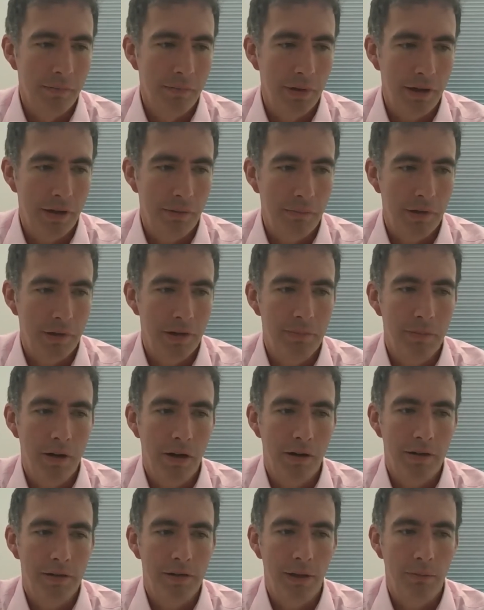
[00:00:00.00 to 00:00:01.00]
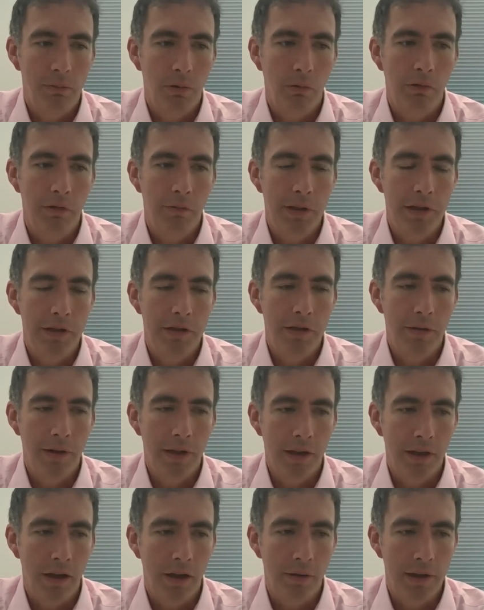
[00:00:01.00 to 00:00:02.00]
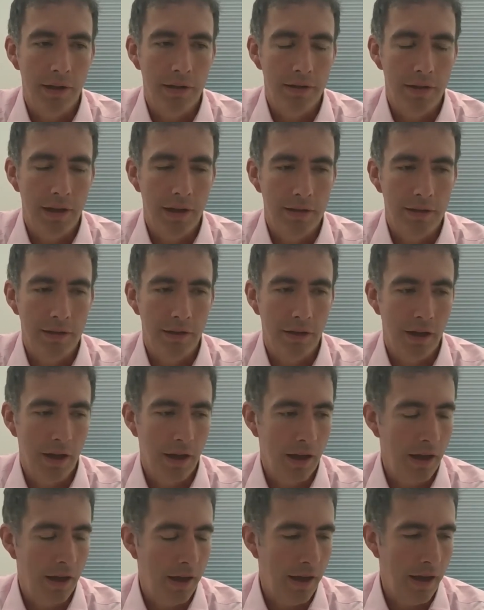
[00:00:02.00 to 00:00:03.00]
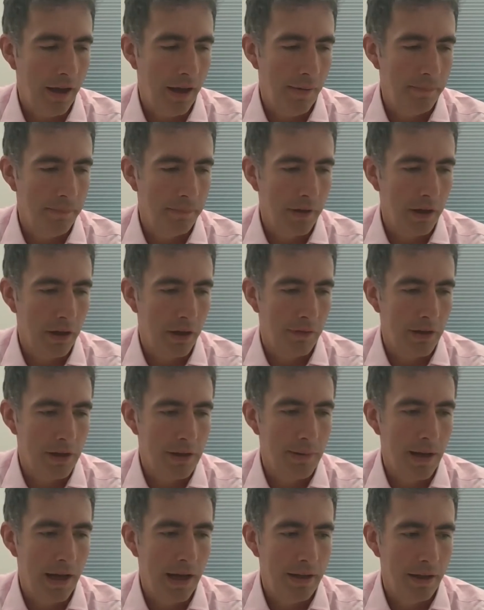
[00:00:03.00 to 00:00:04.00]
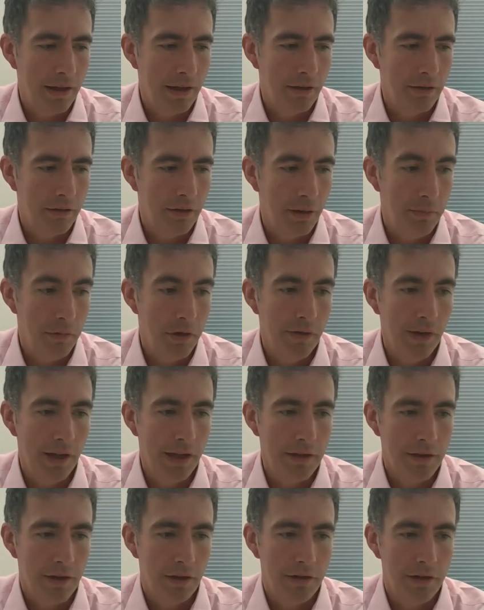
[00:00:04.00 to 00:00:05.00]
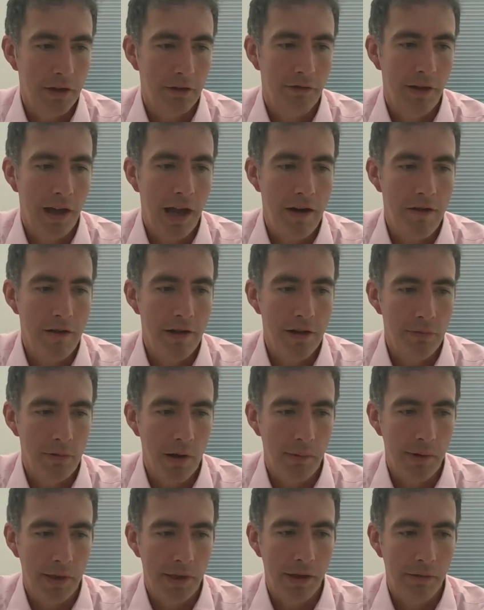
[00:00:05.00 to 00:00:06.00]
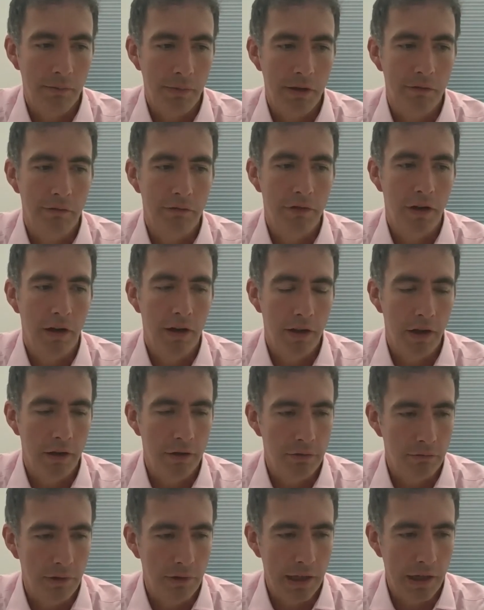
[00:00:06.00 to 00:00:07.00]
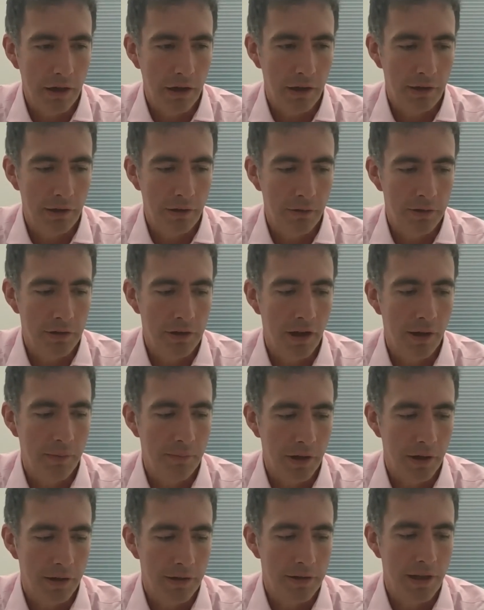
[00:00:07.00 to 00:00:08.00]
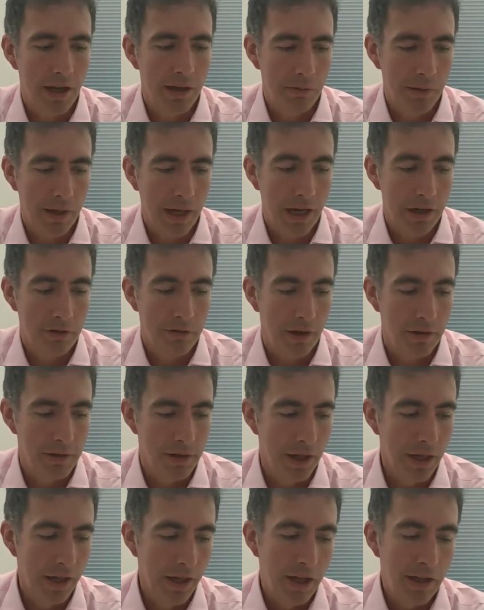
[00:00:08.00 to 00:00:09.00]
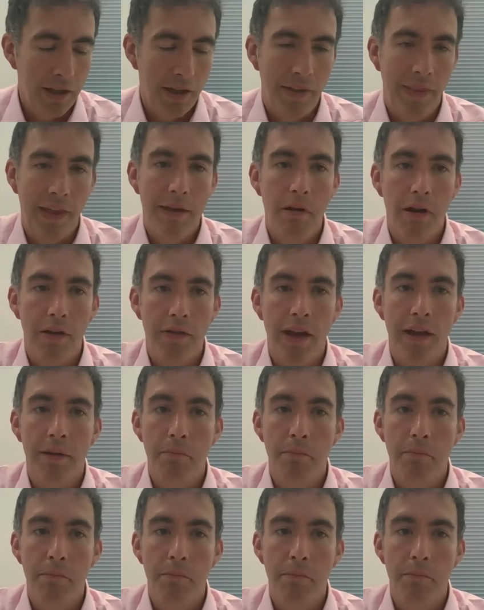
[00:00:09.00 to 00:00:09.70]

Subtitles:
But as Mark said, what we've been doing though is looking at kind of expanding and moving into kind of different areas where we think we can find those really kind of long-term kind of stable cash flows, and they are